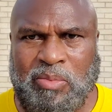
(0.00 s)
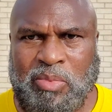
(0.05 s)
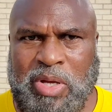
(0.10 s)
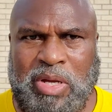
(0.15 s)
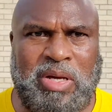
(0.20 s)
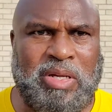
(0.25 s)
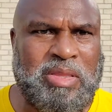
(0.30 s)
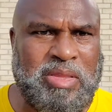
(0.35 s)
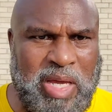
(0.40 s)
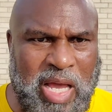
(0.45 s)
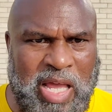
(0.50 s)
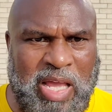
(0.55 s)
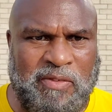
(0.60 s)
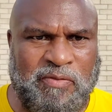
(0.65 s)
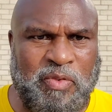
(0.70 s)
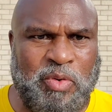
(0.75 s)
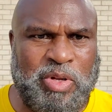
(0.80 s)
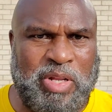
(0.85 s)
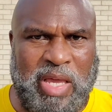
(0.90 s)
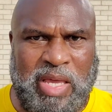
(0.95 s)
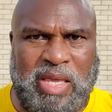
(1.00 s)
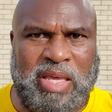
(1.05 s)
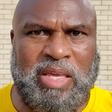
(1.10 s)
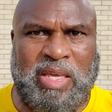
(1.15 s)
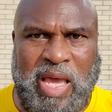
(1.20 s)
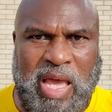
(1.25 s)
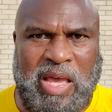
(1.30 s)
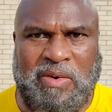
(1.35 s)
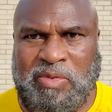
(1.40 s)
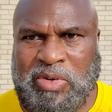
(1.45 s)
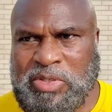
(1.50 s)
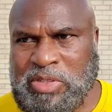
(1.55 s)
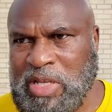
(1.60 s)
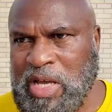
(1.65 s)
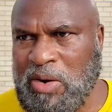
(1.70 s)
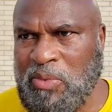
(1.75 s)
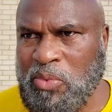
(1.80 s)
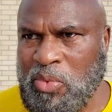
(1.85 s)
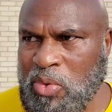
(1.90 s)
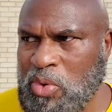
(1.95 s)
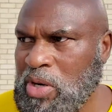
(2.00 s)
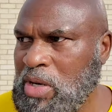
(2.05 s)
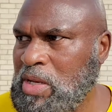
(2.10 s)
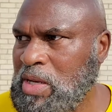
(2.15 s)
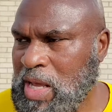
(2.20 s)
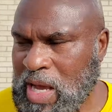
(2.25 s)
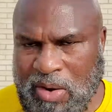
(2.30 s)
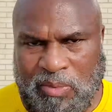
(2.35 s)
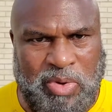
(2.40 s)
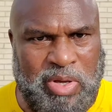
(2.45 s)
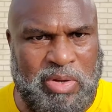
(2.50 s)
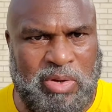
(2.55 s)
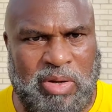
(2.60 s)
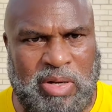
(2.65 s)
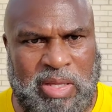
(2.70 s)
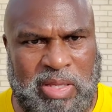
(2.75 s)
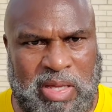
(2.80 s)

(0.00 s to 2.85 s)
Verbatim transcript: we are thankful that he gave us that warning now we're going